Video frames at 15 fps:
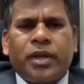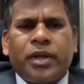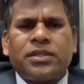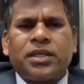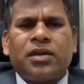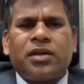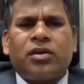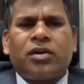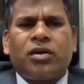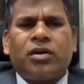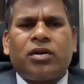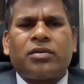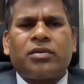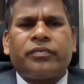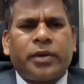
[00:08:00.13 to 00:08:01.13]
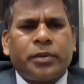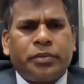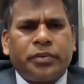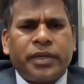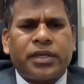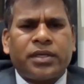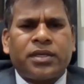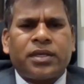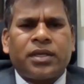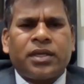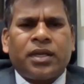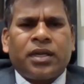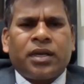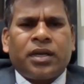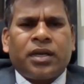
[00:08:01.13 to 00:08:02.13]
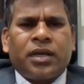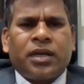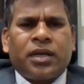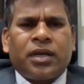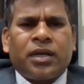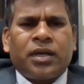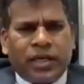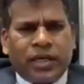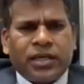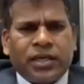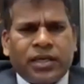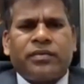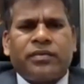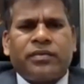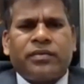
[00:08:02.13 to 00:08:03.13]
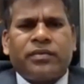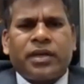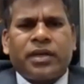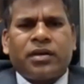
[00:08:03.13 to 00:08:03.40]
points are not perfect, data-driven,